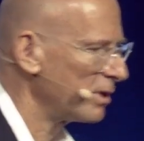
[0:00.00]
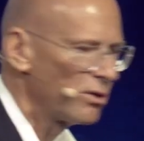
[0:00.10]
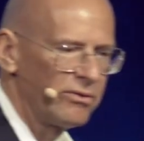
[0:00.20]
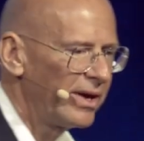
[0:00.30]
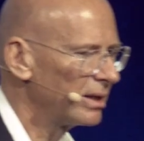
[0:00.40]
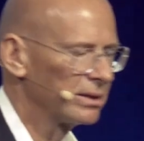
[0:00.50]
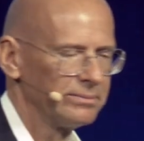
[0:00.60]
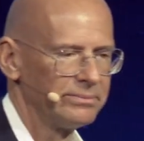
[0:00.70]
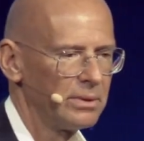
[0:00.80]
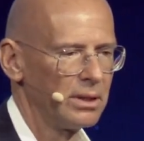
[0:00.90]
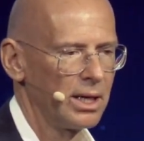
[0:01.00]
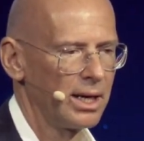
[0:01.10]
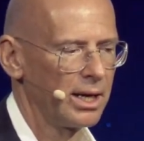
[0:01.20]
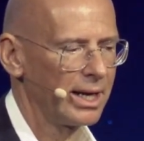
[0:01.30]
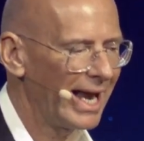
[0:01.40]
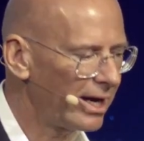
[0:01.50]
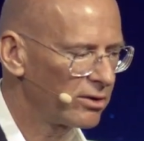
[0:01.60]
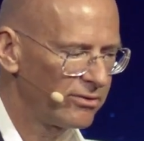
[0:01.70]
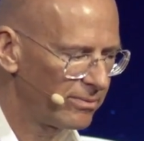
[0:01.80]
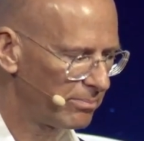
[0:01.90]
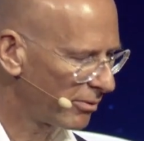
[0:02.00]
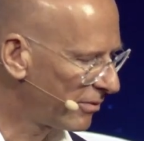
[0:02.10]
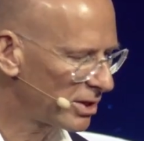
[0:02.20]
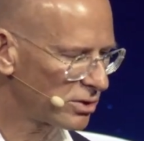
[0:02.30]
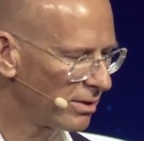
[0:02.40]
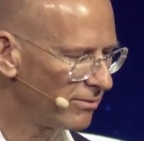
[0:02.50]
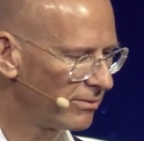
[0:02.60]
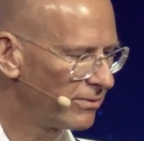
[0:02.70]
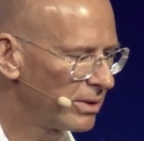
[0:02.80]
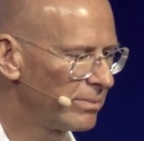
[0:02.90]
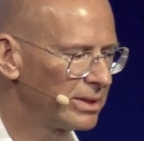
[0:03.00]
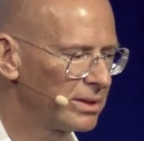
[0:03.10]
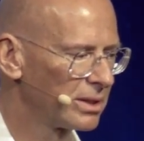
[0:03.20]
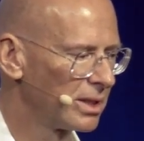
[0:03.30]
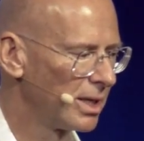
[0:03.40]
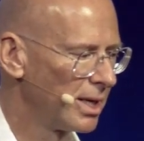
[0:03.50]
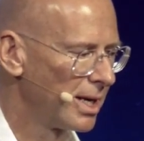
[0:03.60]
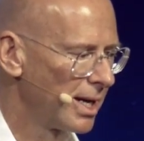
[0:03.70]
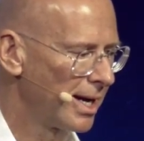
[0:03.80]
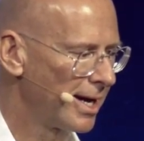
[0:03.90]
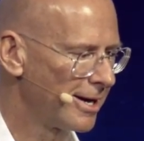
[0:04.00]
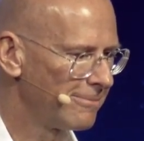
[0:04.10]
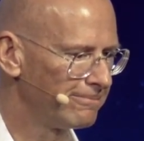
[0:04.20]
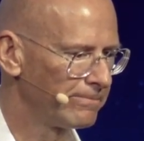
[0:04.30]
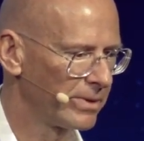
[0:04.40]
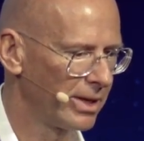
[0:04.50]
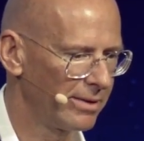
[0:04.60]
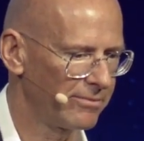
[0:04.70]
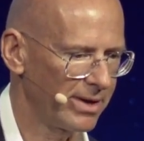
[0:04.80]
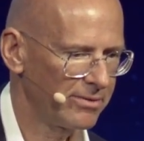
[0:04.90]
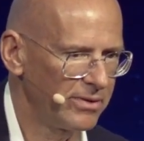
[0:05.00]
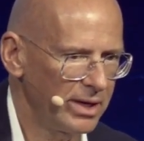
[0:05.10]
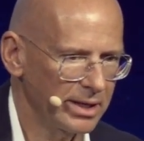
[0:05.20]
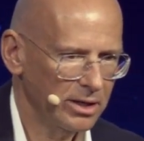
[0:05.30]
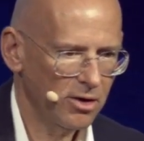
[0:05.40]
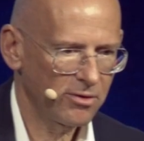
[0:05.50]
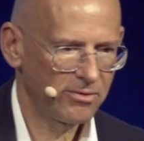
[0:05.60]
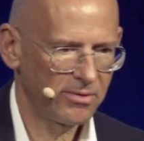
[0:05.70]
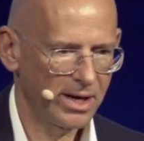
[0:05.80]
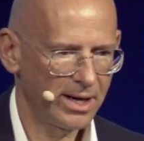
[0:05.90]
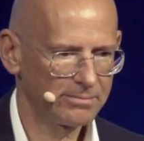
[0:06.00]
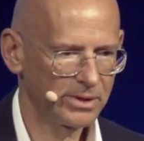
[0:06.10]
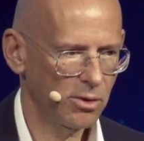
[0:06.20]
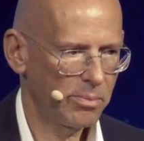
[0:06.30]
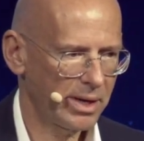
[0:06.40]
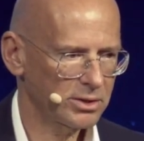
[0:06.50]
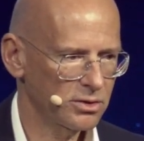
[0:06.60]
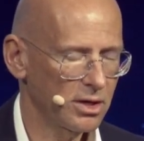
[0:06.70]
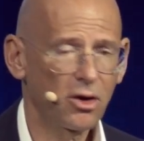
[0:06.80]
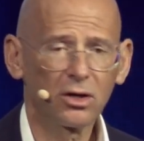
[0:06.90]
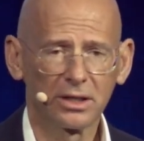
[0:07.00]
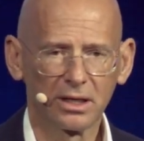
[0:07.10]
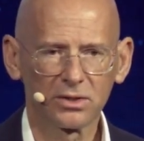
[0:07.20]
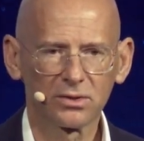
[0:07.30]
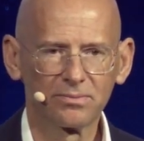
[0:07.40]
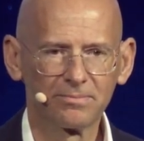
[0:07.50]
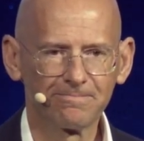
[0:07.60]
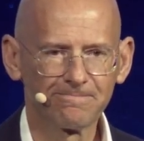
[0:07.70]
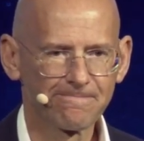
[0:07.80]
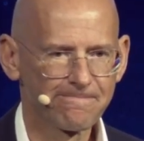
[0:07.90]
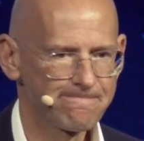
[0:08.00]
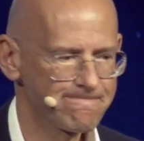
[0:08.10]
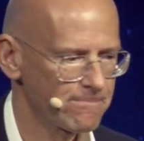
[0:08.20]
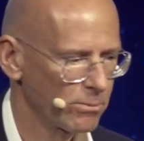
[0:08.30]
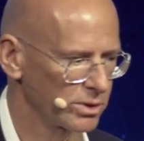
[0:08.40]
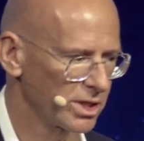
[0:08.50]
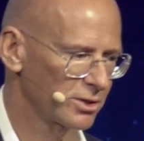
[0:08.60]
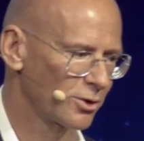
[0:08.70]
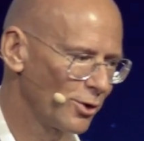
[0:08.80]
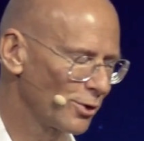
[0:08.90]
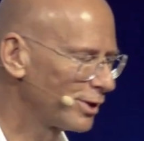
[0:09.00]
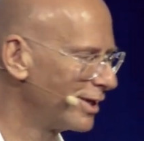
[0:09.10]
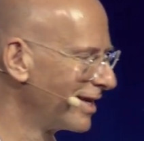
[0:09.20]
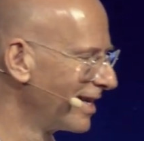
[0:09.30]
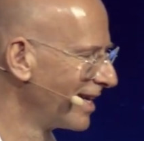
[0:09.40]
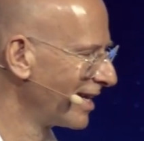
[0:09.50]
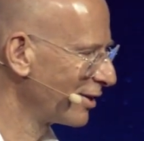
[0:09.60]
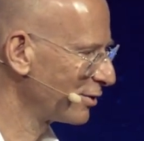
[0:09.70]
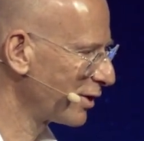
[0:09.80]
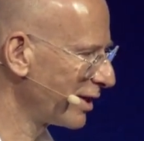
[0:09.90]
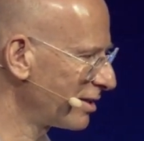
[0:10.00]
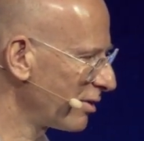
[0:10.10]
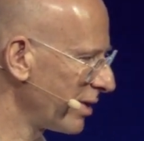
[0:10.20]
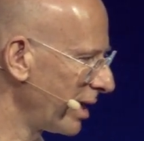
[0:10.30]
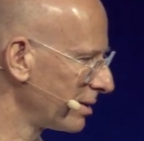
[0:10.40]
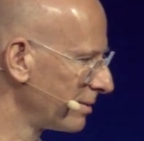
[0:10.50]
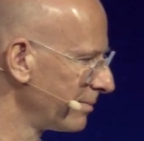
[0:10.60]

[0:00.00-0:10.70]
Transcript: failed. A lack of professional fulfillment, a feeling of, personal loneliness. We just heard, the risk of that.